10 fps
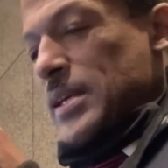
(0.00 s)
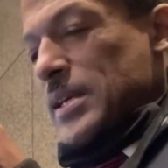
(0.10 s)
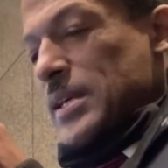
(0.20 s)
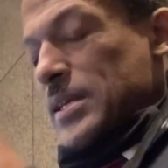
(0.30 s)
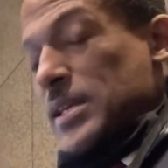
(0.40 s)

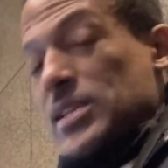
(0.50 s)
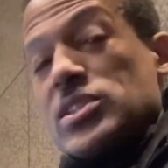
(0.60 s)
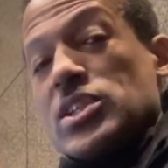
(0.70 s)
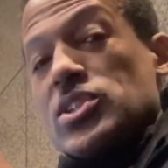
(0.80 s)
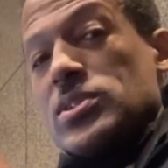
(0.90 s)
the
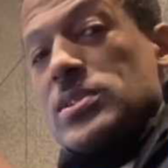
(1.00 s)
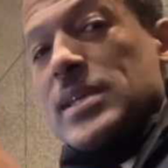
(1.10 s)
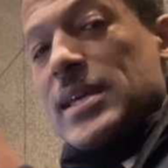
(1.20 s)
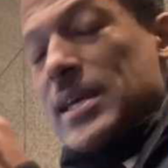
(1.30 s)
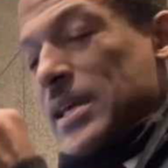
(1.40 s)

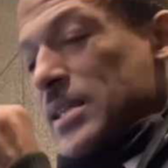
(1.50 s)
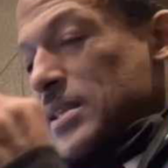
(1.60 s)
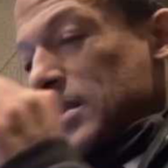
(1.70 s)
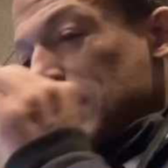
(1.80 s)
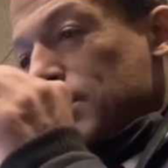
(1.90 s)
extension, and
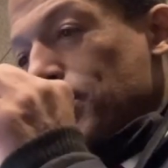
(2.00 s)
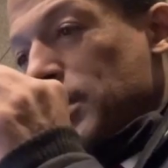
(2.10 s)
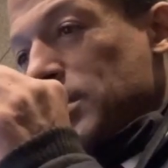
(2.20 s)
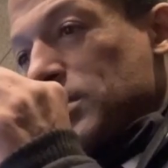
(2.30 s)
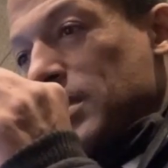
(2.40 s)
the
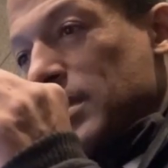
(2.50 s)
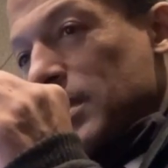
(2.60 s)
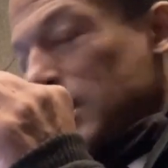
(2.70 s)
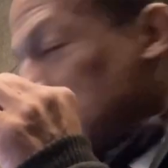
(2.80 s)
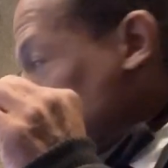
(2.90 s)
bent
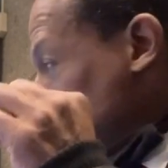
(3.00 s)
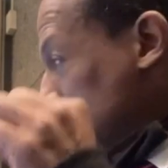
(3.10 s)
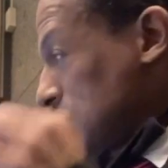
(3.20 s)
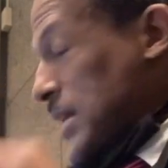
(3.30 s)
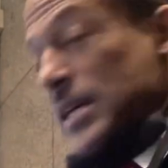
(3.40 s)

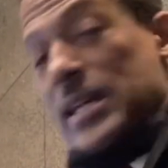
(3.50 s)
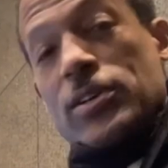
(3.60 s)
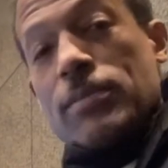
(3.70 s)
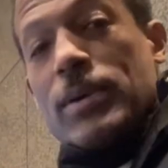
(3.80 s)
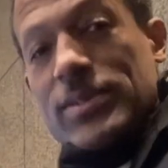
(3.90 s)
ends, and I could
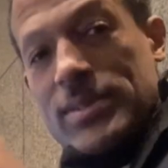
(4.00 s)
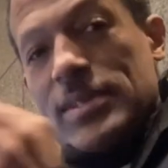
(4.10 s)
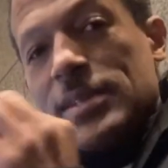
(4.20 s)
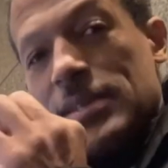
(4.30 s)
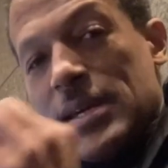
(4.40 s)
have bought
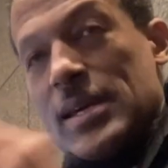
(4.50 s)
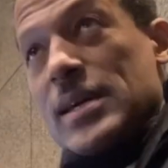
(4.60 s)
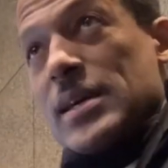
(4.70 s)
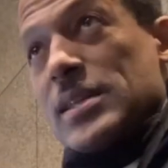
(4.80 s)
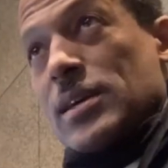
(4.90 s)
the
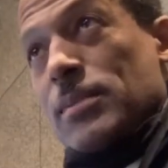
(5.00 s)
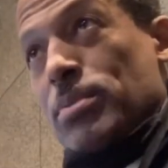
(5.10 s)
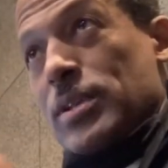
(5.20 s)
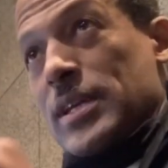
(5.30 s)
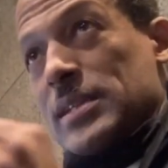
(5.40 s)

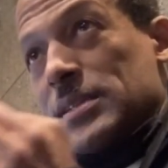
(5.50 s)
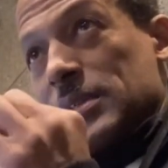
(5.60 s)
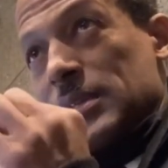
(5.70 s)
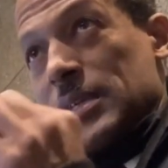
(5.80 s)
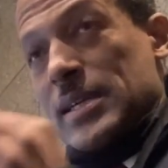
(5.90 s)
complete
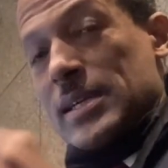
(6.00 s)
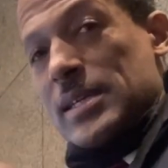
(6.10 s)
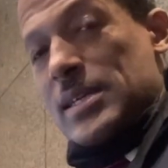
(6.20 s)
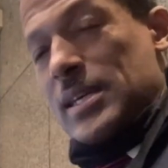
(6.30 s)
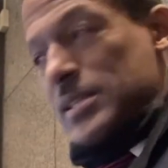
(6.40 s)

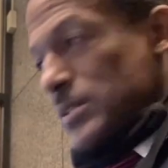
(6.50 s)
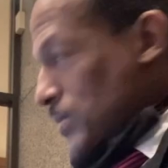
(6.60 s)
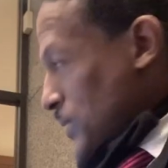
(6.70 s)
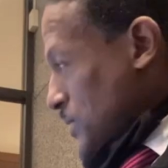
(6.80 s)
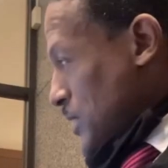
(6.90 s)
kit
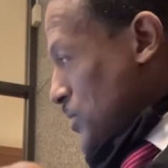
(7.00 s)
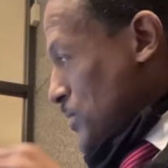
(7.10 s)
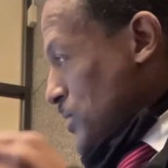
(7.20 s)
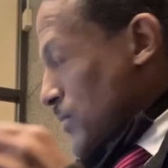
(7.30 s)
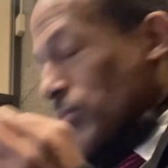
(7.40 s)
or
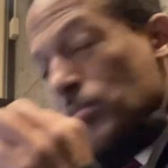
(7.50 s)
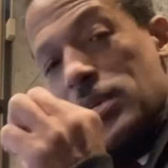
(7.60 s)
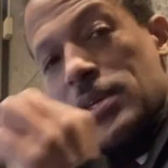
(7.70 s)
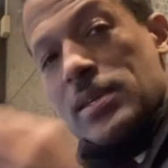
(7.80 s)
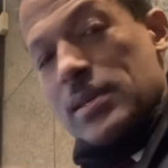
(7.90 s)
accessories of
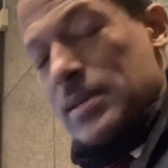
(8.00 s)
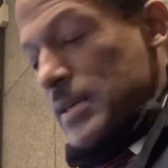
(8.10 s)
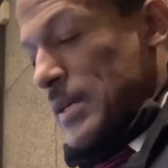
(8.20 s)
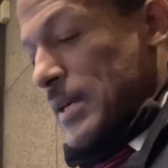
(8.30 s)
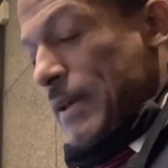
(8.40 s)
3
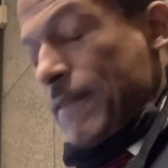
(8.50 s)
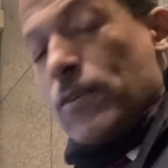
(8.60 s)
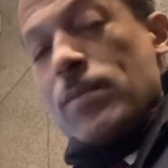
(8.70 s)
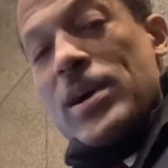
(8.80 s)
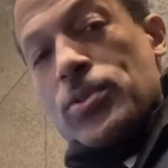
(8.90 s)

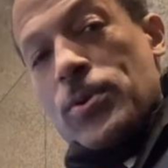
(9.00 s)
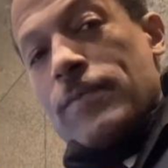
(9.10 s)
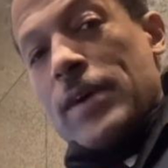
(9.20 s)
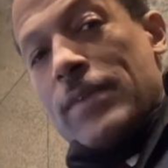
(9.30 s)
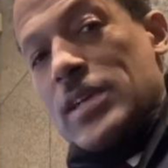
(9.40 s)
for about
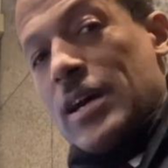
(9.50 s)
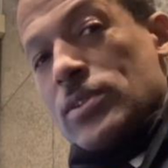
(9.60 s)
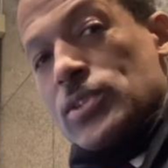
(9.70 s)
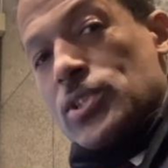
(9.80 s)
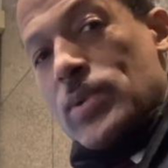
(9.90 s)

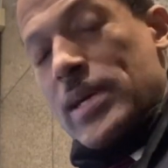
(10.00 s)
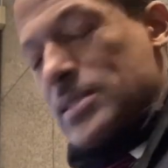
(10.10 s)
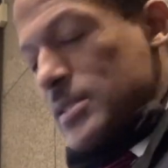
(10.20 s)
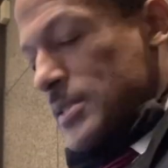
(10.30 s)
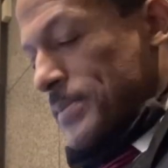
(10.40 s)
$35
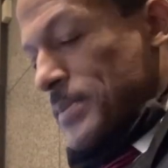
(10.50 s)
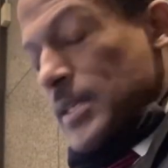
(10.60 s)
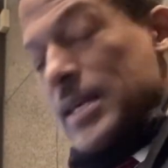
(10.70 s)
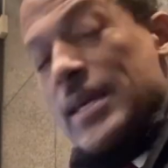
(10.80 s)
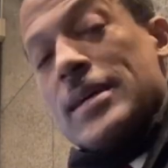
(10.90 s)
US,
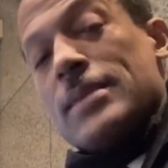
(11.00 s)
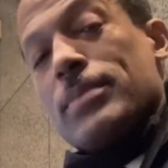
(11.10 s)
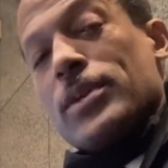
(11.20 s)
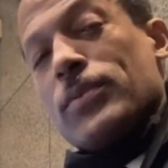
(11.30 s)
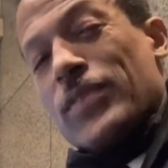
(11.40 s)

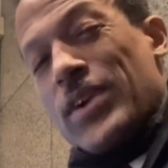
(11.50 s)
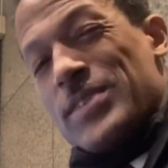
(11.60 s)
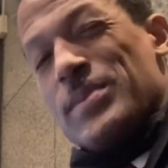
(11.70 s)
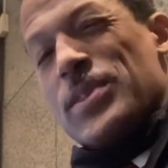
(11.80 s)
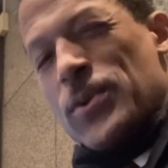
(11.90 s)
but it would have
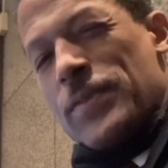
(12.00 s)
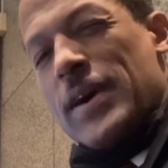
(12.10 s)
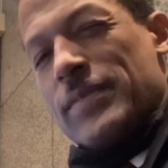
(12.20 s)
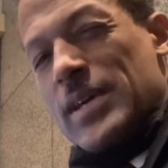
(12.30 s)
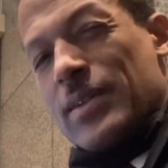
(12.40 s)
cost me
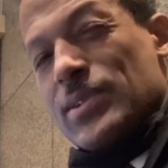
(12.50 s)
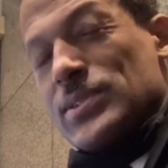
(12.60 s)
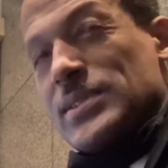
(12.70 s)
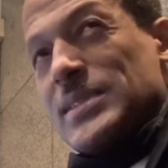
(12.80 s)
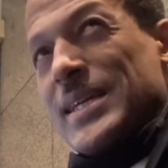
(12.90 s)

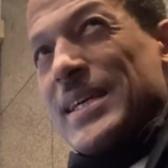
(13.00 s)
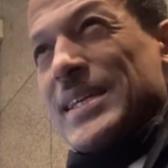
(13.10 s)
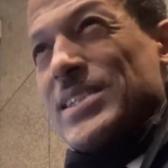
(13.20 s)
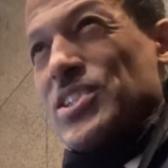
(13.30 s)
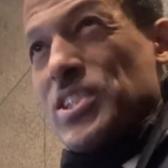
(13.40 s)
$35
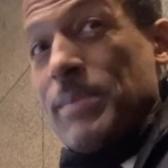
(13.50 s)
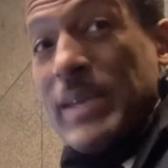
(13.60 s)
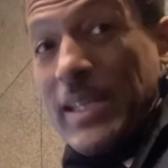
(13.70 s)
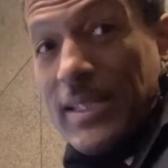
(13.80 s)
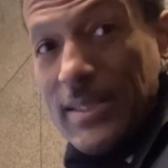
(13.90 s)
shipping,